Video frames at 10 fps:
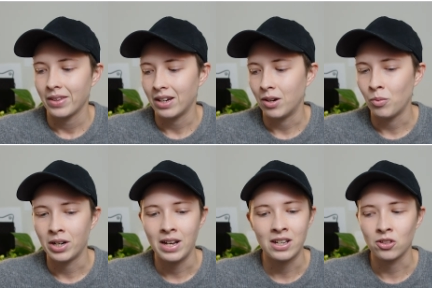
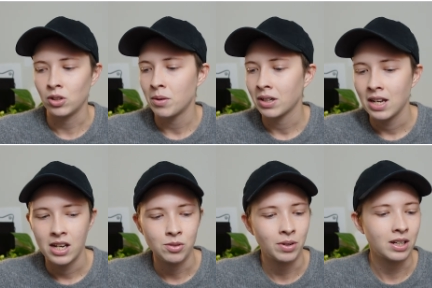one has a
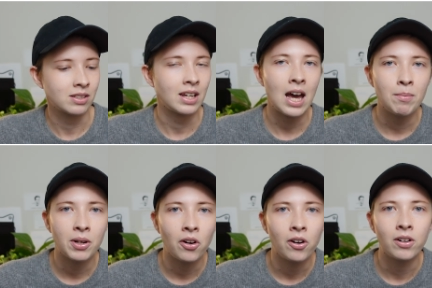lowercase, one has a
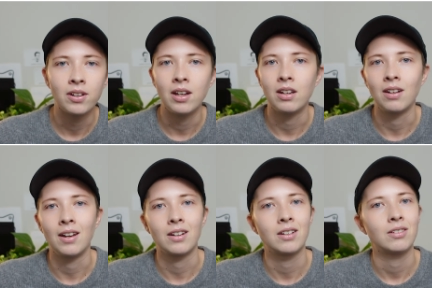capital, and
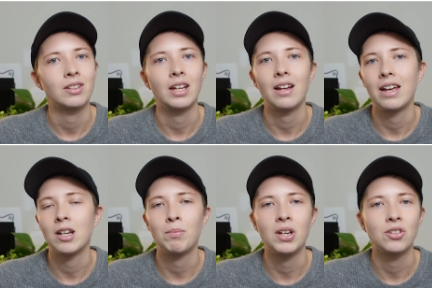like they
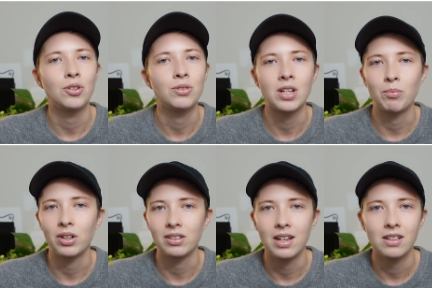end up being two
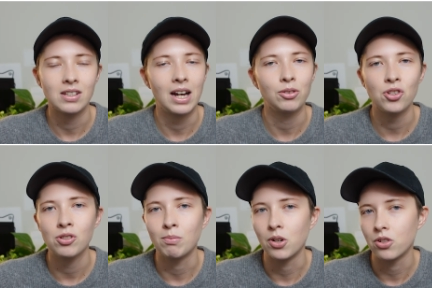separate links. I'll
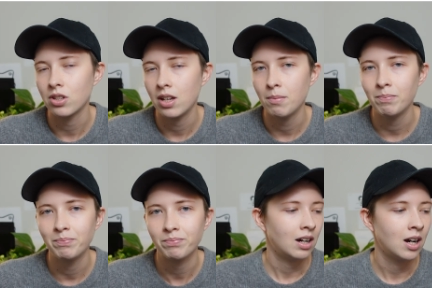just merge them.
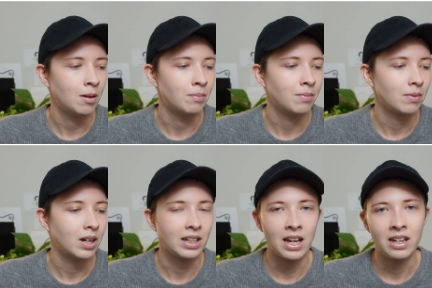
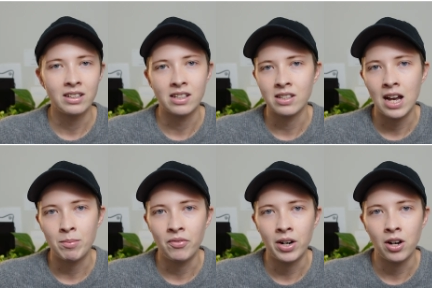Again, doesn't
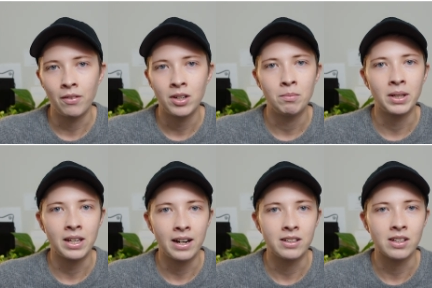happen very often, but
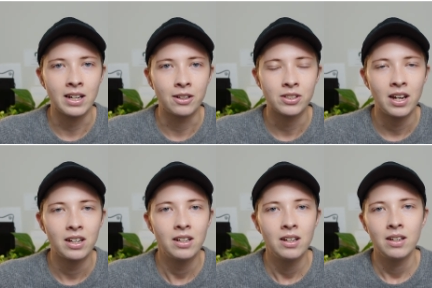that is a downside.